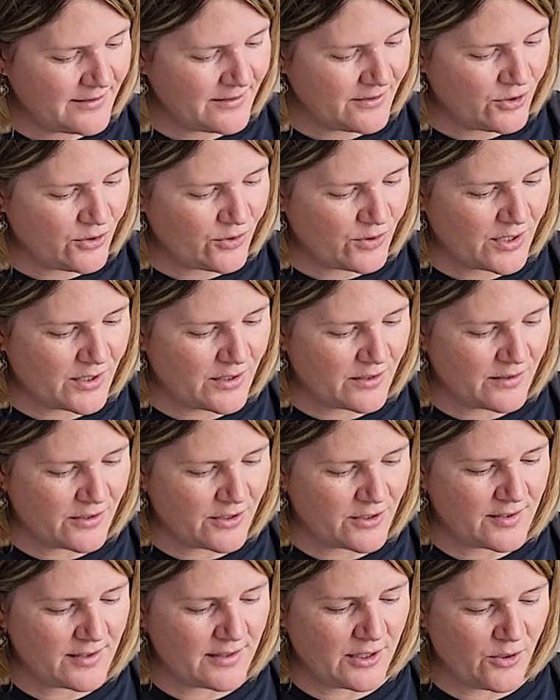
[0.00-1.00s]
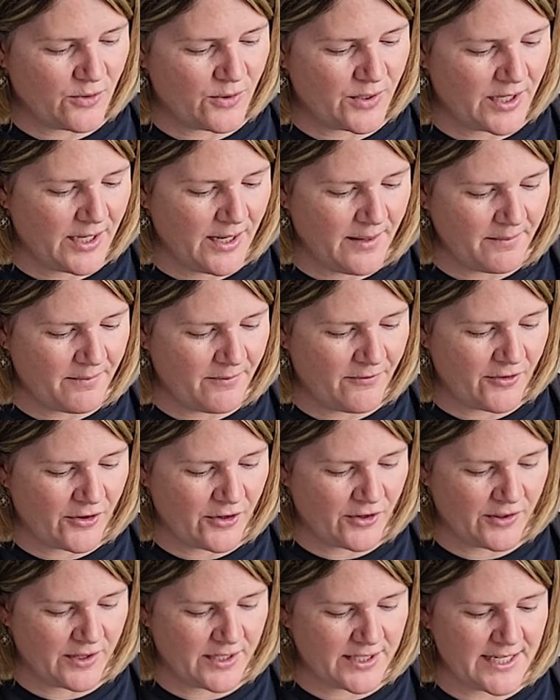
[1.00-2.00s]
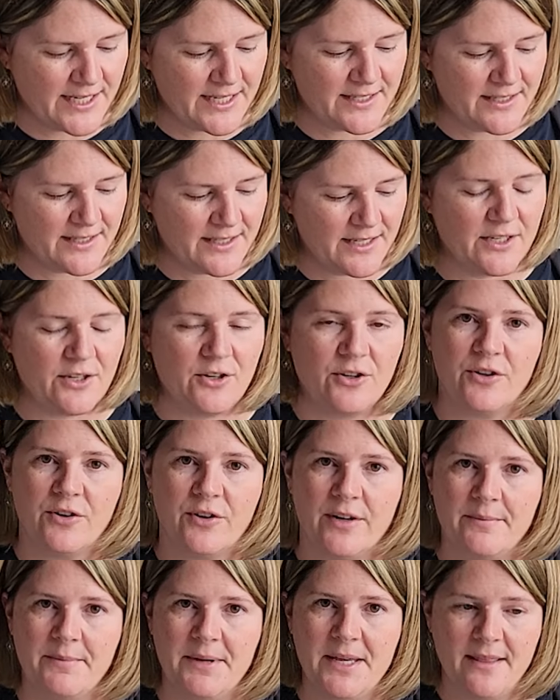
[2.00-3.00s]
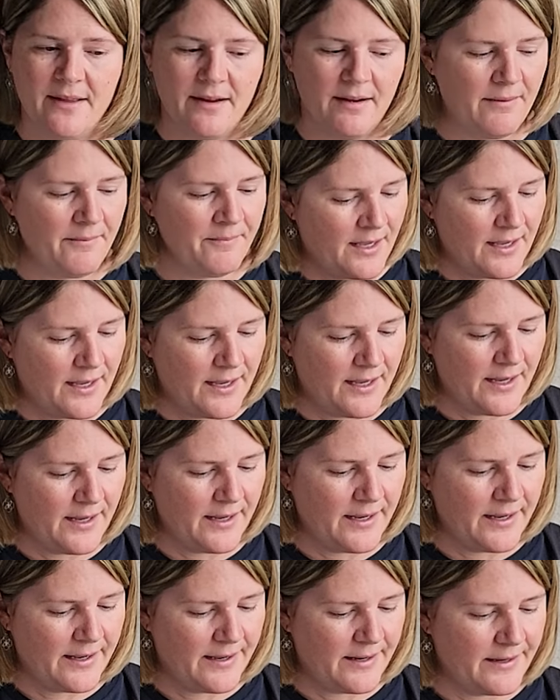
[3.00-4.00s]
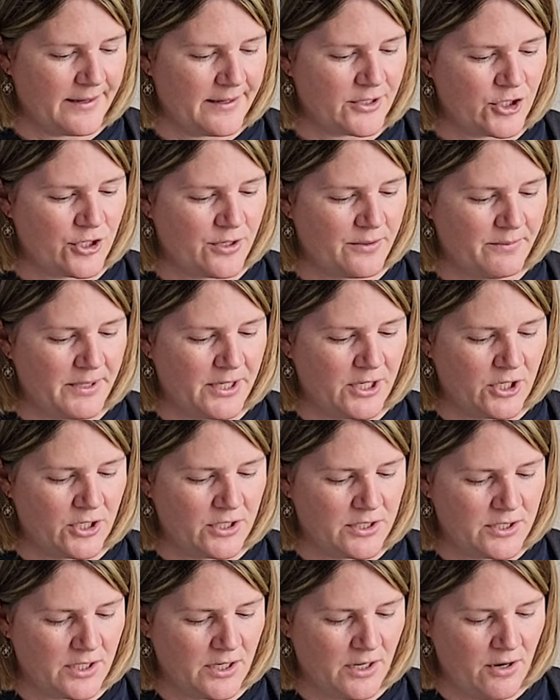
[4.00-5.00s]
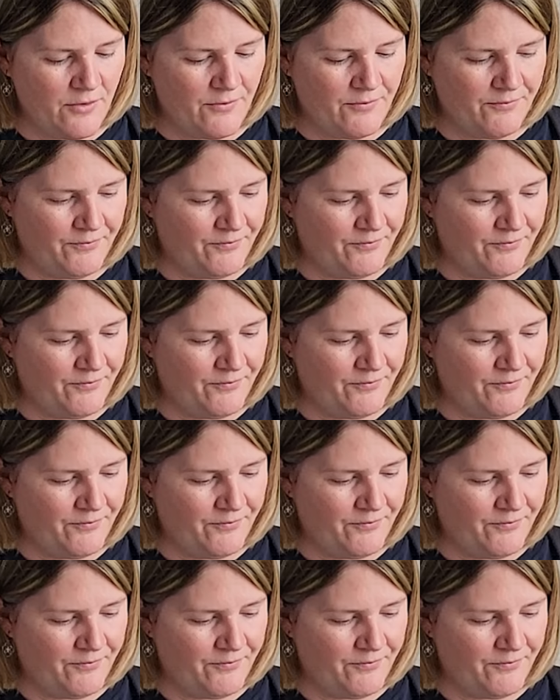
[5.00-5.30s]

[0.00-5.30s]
you can just load it up for the days that you're gonna be there, and it should be good to go.